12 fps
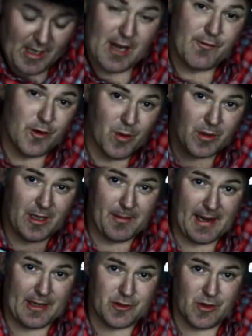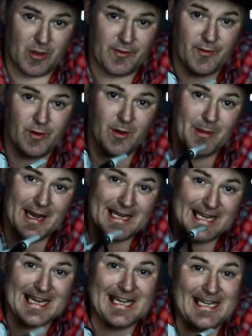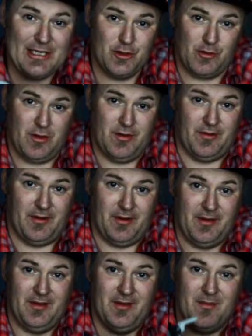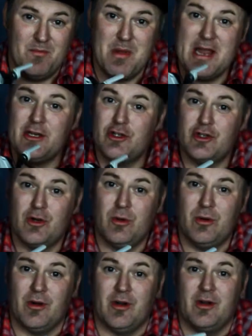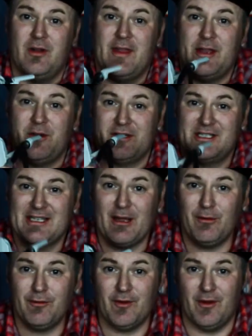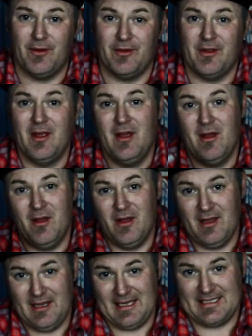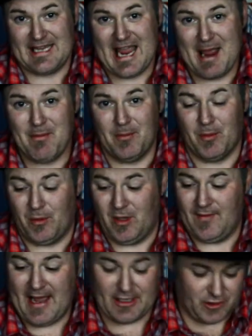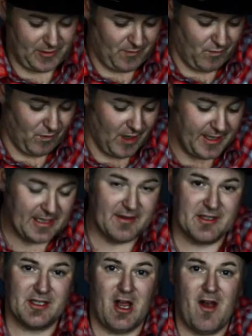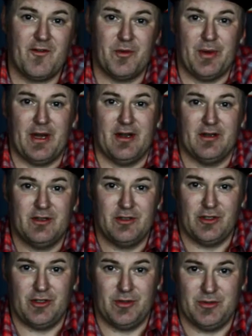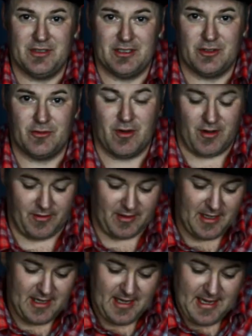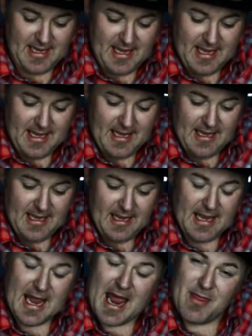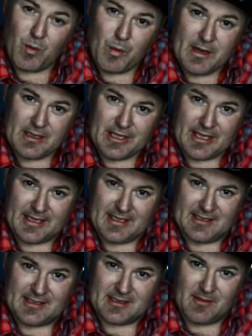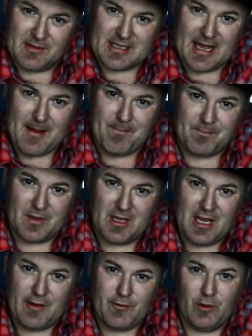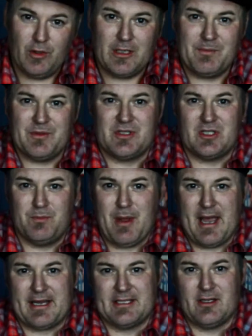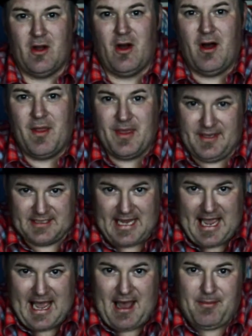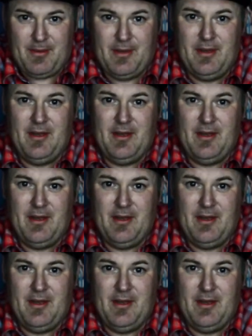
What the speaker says: if you're going to buy a drone, if you're going to buy any drone, make sure that your cell phone is capable of actually running the software to use this drone. And the weird thing is that if you look up the specs on this app,